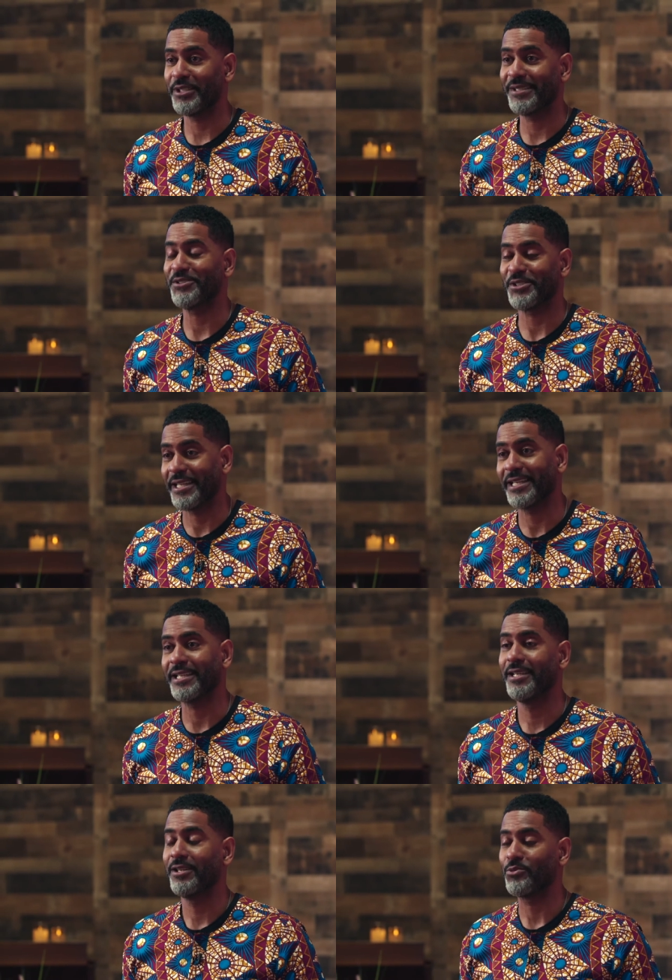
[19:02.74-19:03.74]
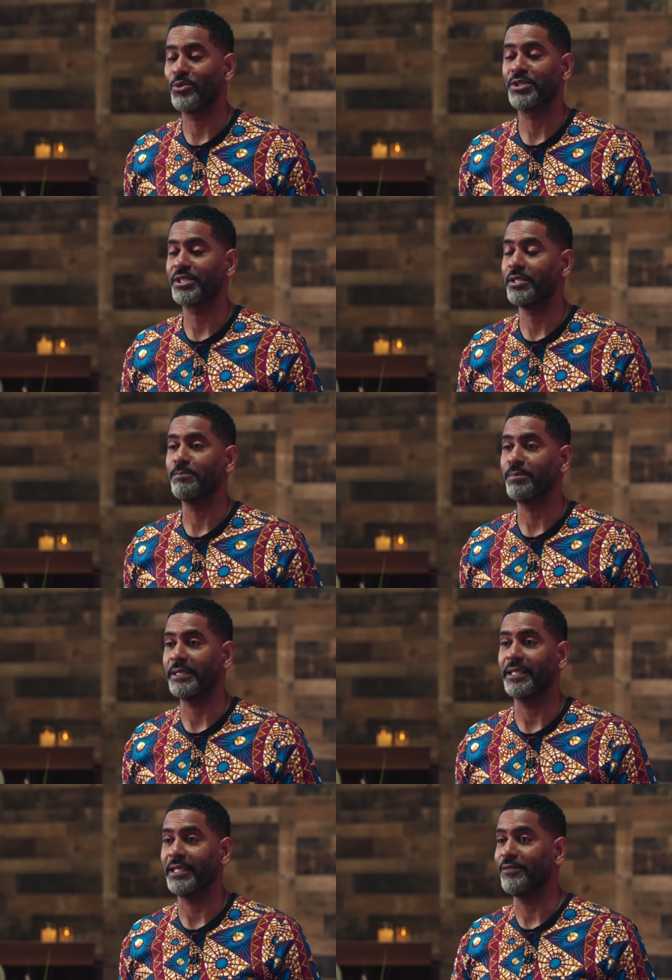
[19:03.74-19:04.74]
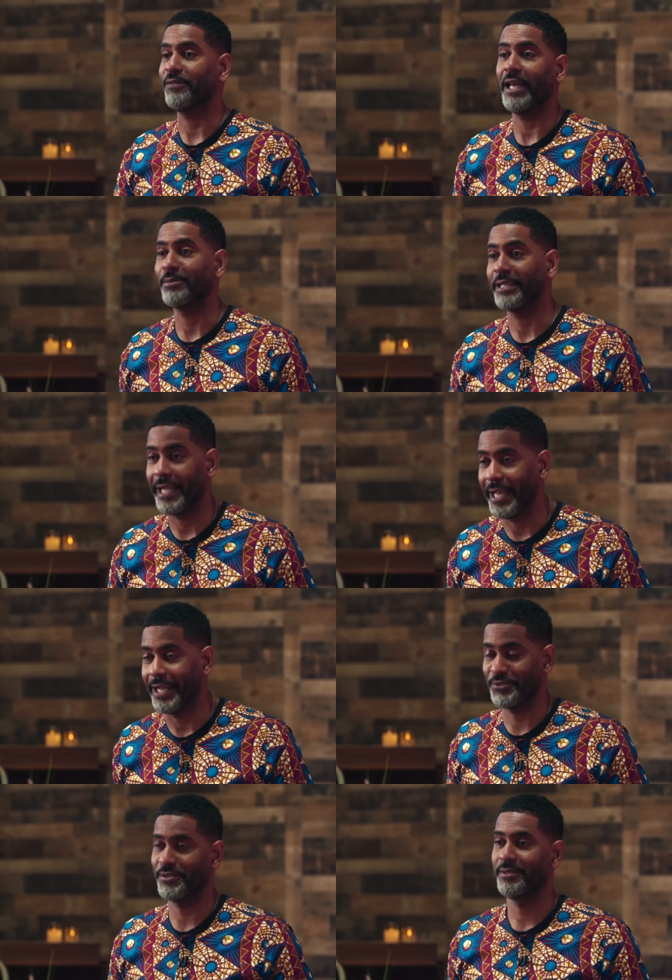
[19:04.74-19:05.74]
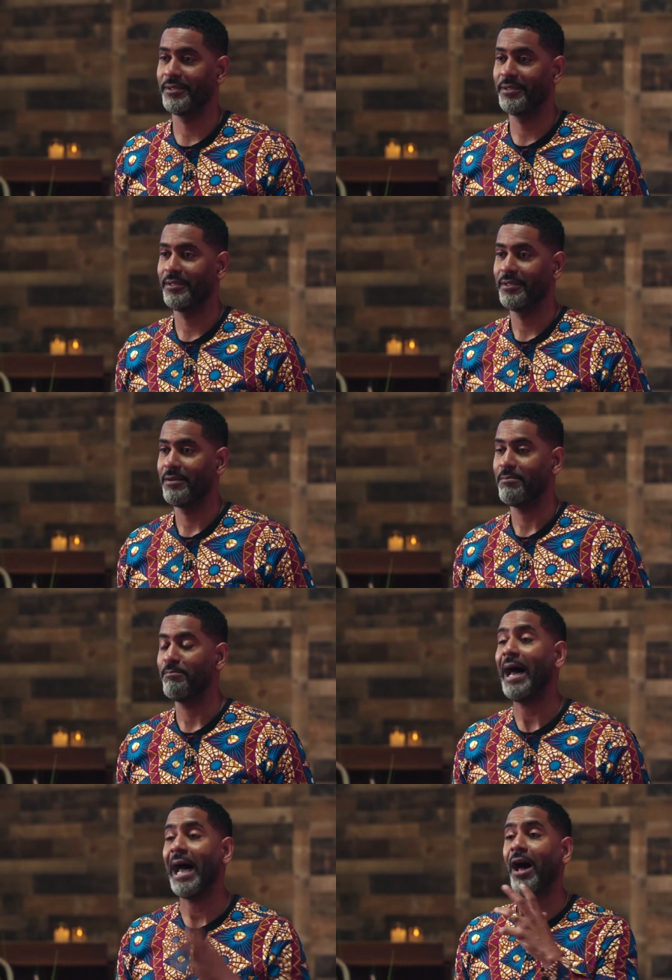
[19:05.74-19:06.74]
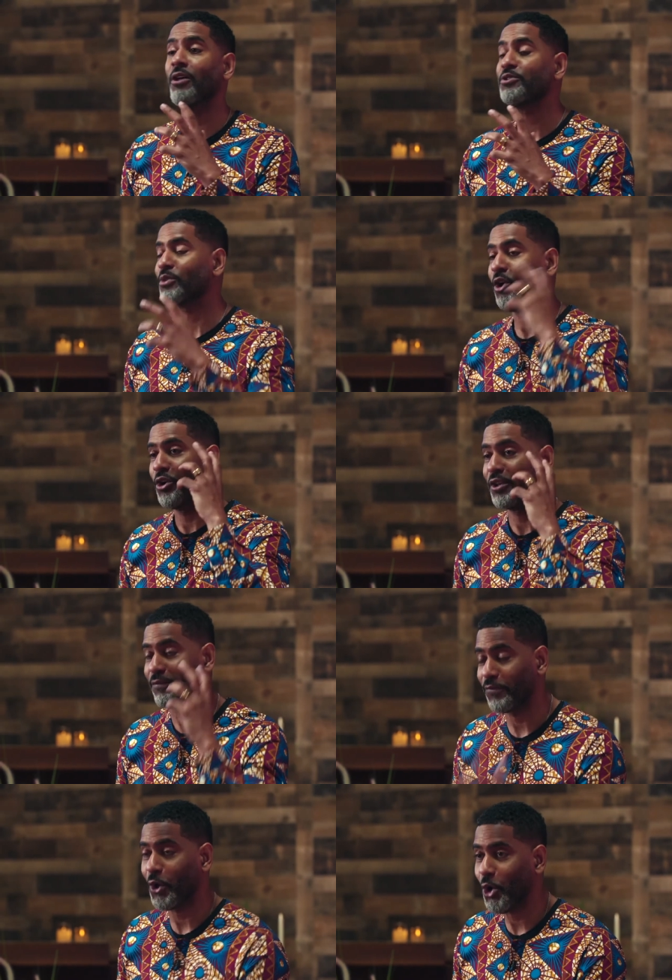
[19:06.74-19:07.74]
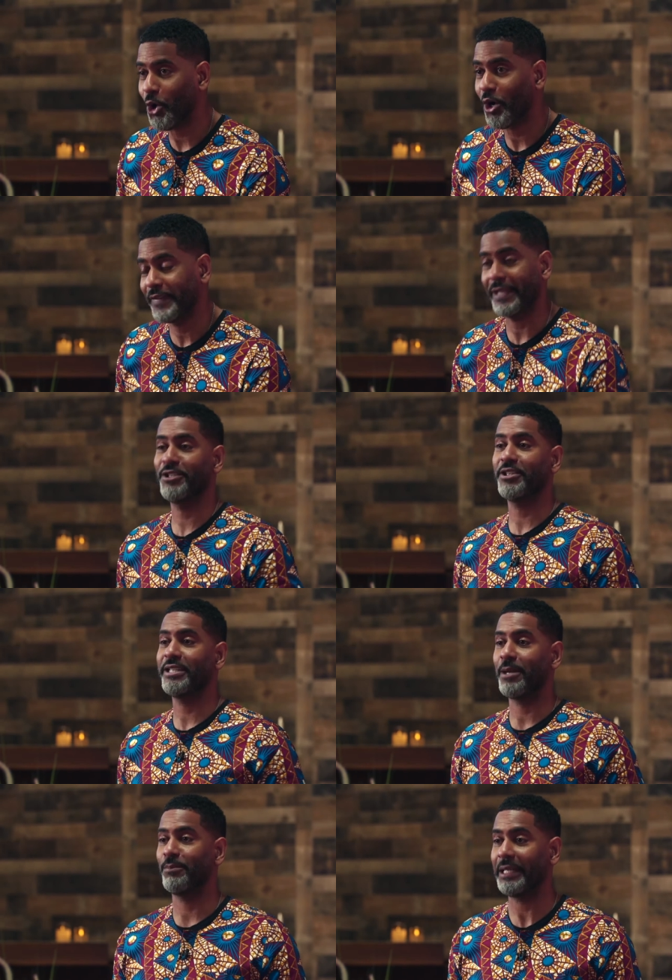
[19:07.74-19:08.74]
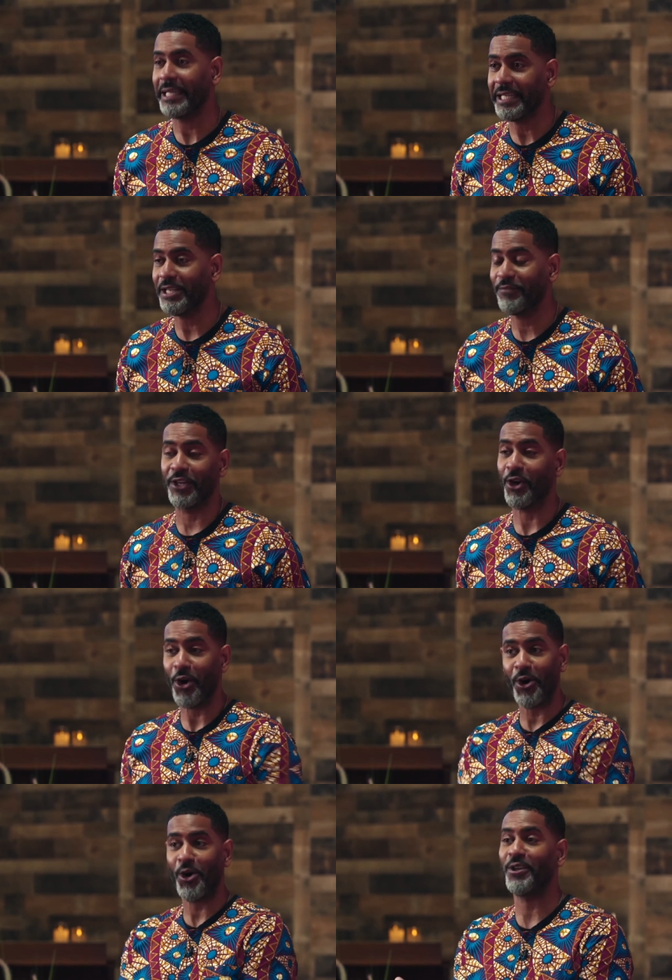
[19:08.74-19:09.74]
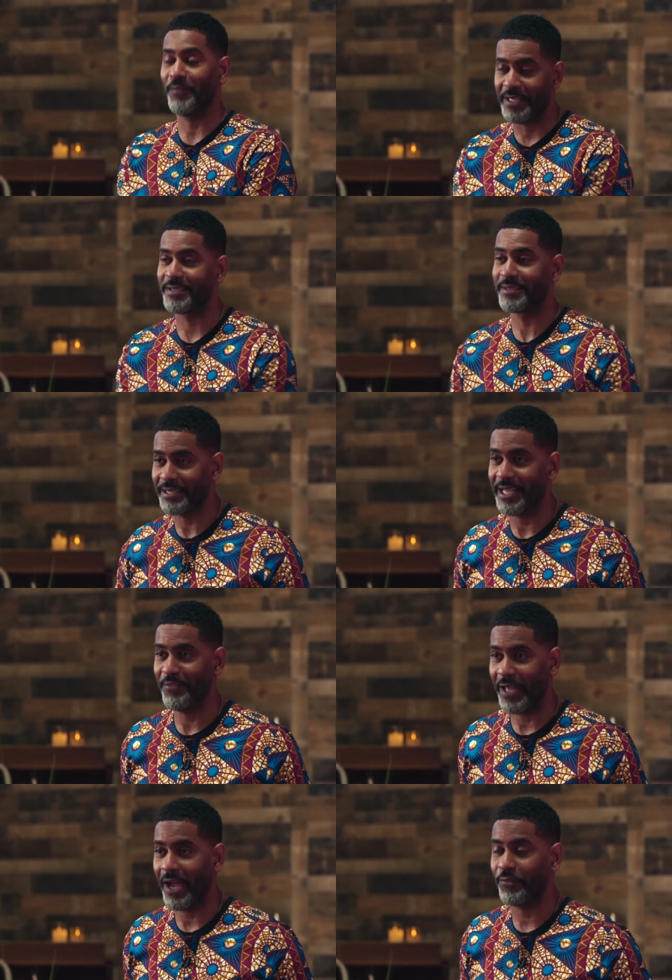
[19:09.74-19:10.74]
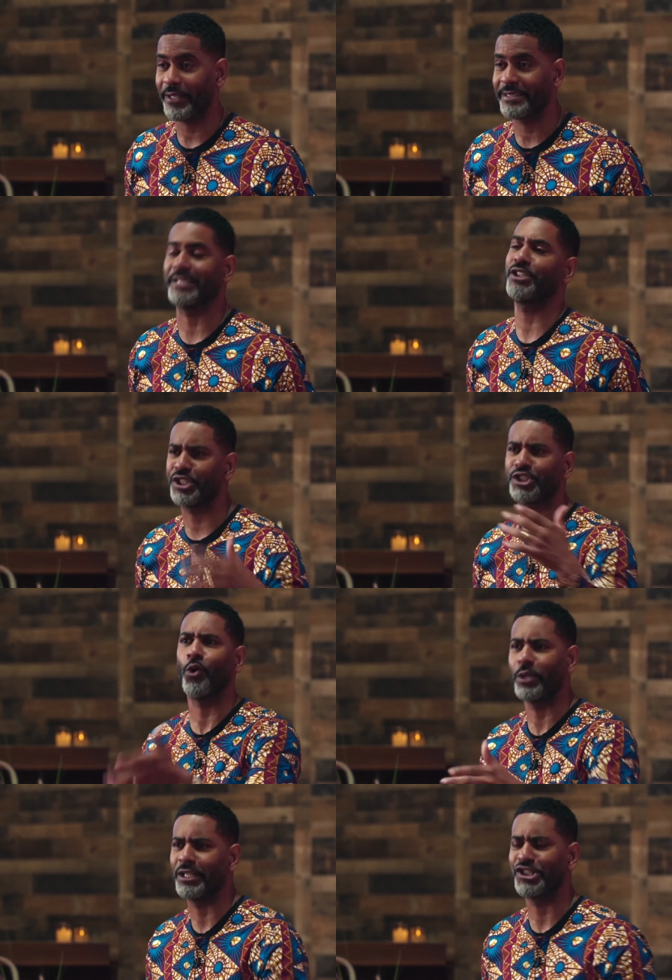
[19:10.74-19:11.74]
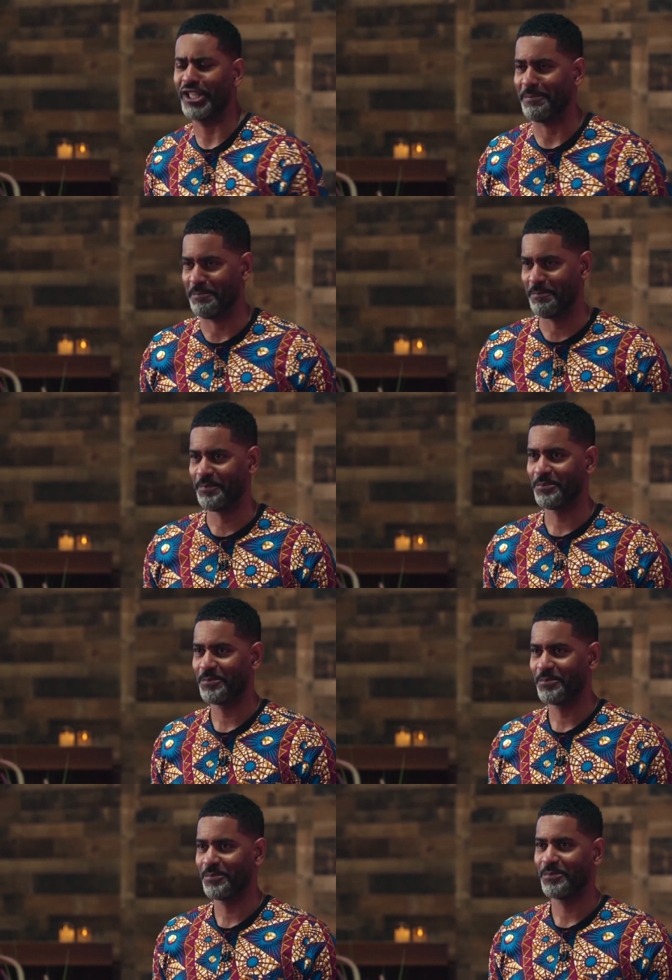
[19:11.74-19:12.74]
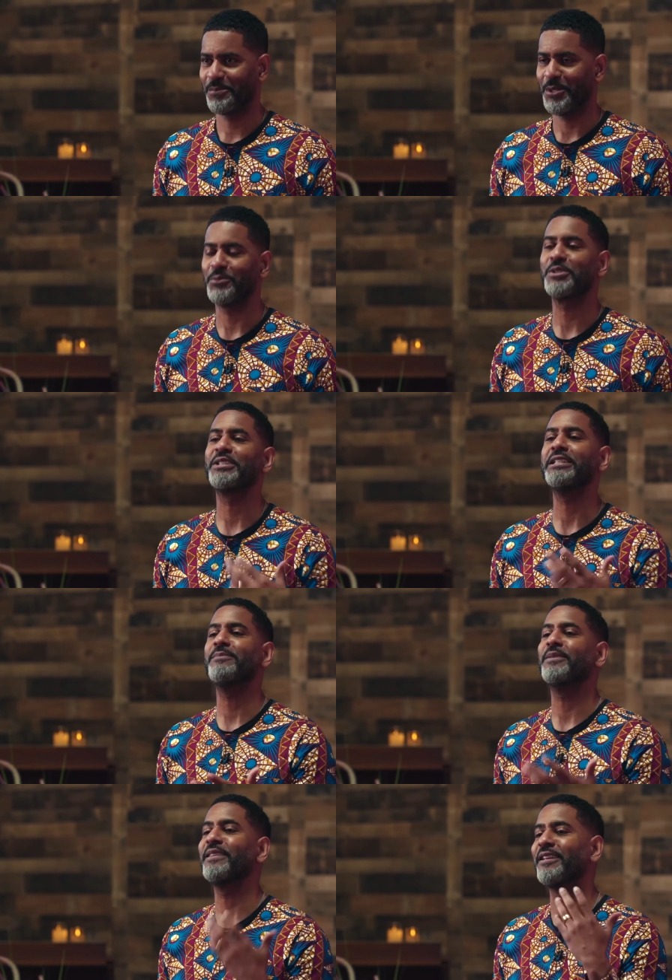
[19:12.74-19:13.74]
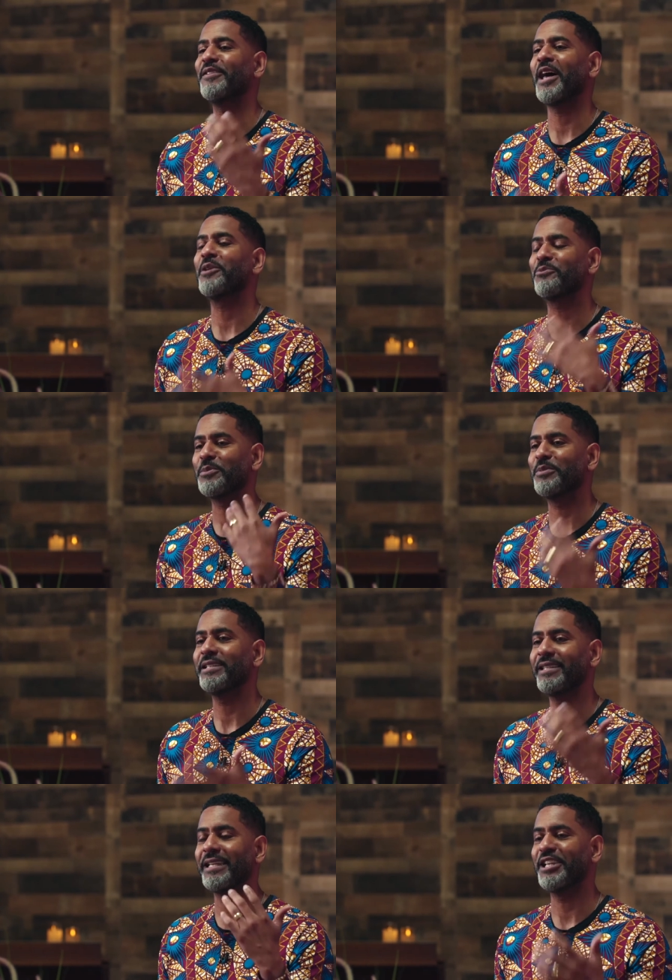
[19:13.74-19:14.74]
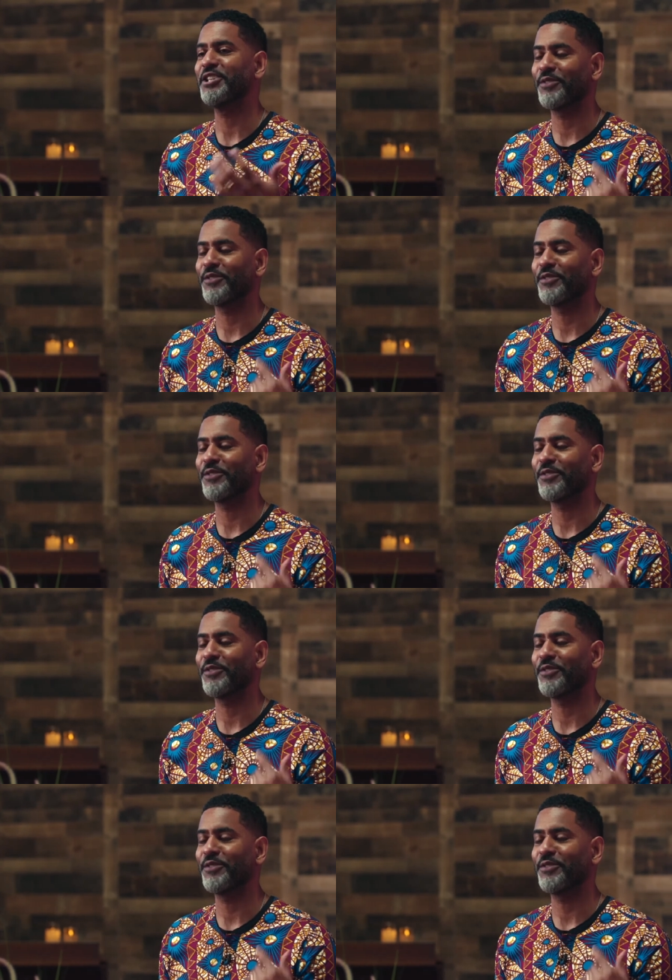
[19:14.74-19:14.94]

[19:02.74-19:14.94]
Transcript: they say, was completely flabbergasted. Mouths were on the floor. They could not believe that all of these enslaved Africans had just stolen a ship. It would seem that that would be the end of